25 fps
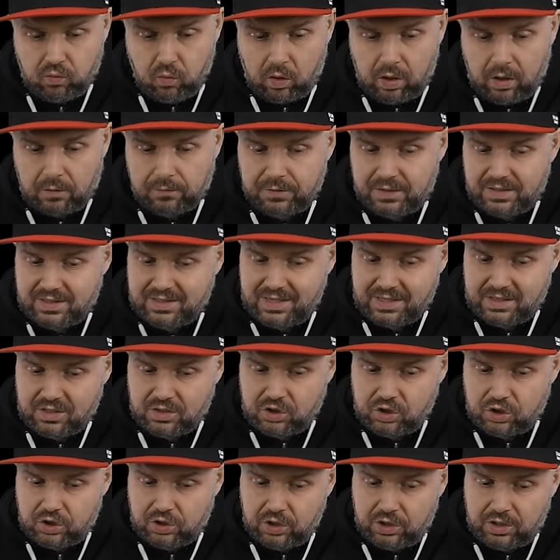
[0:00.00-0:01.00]
Of these
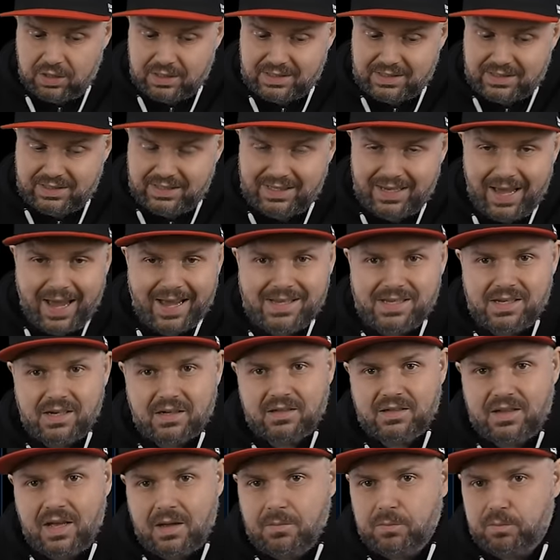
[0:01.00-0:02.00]
fourteen cores,
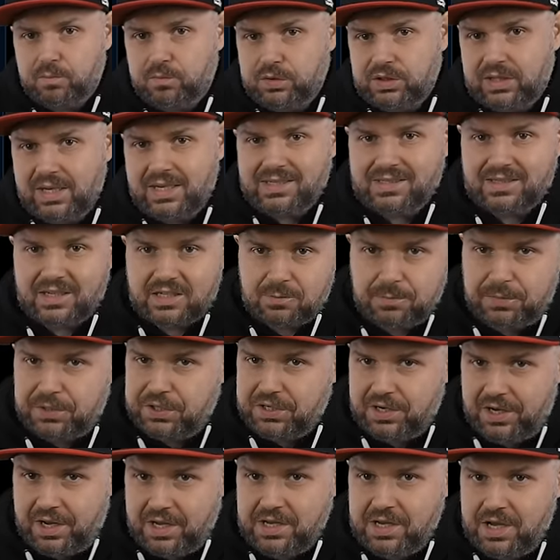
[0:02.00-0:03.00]
there is a distribution
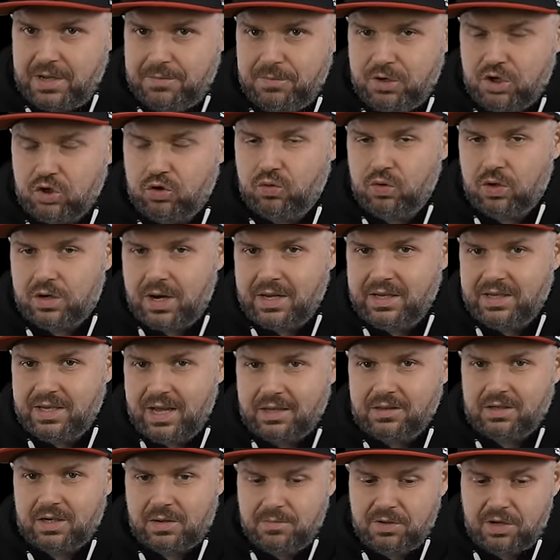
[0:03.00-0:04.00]
between cores of
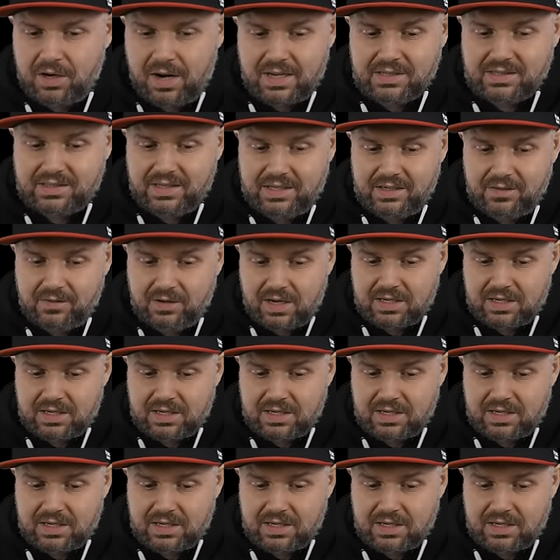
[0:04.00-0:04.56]
different types.